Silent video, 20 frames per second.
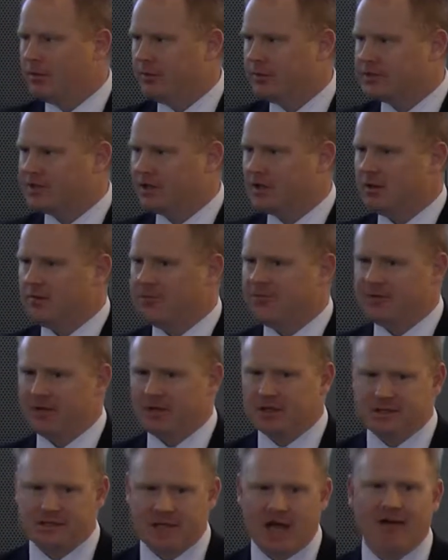There's a
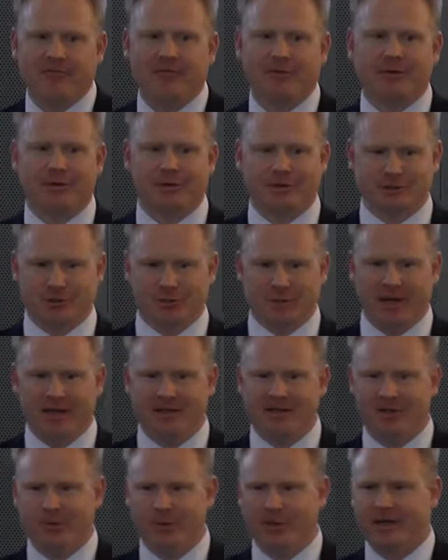philosophical
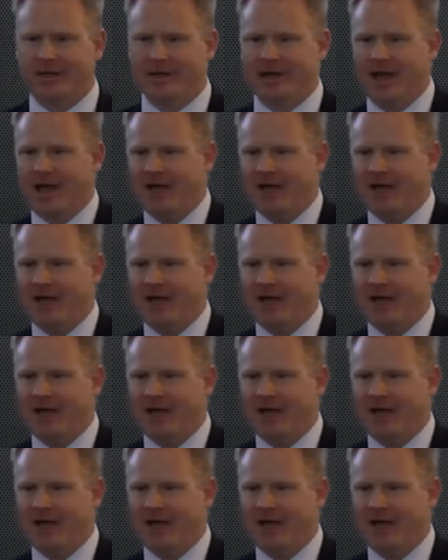debate that we can